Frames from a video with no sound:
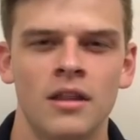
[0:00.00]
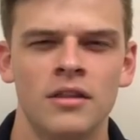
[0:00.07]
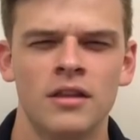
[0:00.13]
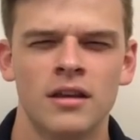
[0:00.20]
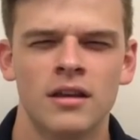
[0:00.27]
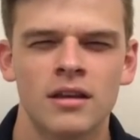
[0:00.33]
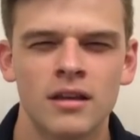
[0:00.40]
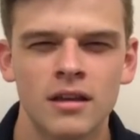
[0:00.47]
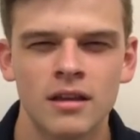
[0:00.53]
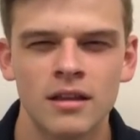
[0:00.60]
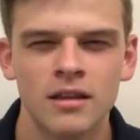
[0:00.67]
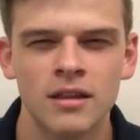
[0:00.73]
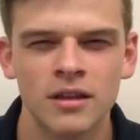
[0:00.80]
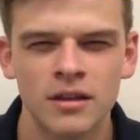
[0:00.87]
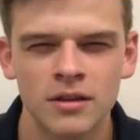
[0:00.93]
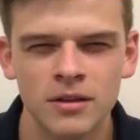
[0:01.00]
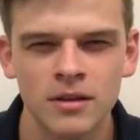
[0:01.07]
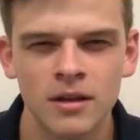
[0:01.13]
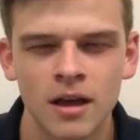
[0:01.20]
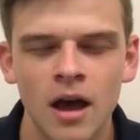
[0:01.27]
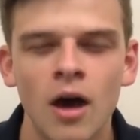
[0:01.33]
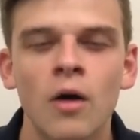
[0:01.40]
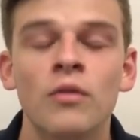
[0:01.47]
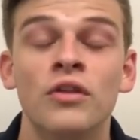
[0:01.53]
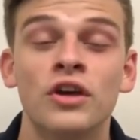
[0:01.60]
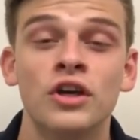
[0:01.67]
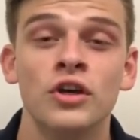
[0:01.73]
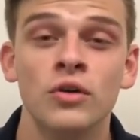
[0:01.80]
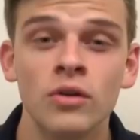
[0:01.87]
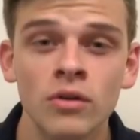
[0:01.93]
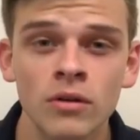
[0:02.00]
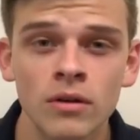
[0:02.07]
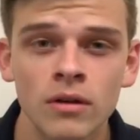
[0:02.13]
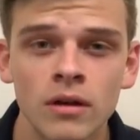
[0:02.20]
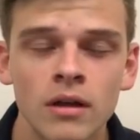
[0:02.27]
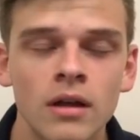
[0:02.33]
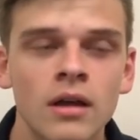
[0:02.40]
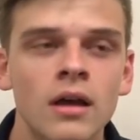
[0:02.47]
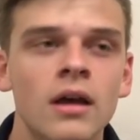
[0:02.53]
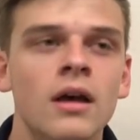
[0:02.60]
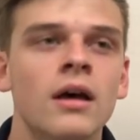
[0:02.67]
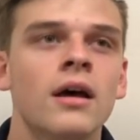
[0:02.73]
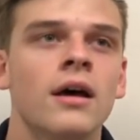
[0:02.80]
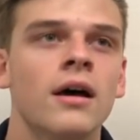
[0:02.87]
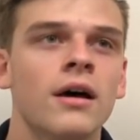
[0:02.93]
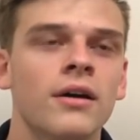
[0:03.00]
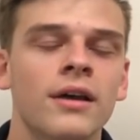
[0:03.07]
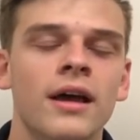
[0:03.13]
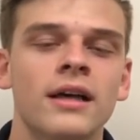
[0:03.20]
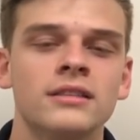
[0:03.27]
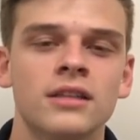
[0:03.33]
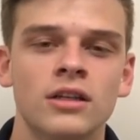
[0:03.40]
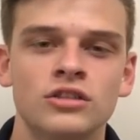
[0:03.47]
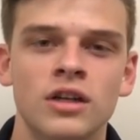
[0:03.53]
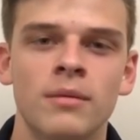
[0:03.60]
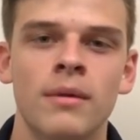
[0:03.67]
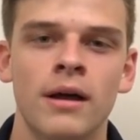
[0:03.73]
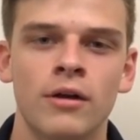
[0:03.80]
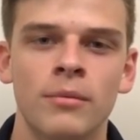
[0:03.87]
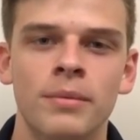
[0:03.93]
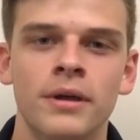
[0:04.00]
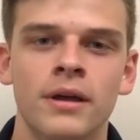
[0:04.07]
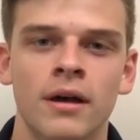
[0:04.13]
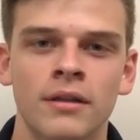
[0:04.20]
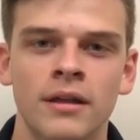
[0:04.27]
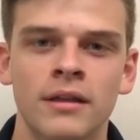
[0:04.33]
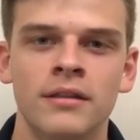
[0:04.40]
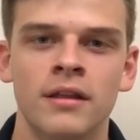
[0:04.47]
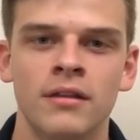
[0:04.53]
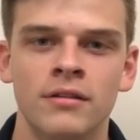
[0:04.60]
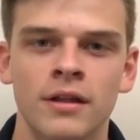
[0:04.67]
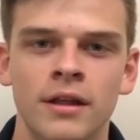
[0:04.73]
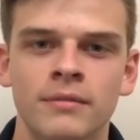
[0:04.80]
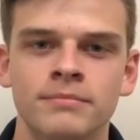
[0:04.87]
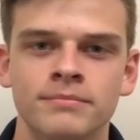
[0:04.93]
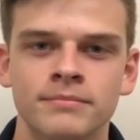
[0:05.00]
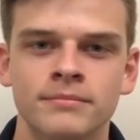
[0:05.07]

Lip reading: The Kugel? Oh yeah, I saw John Michael peeing on that the other day.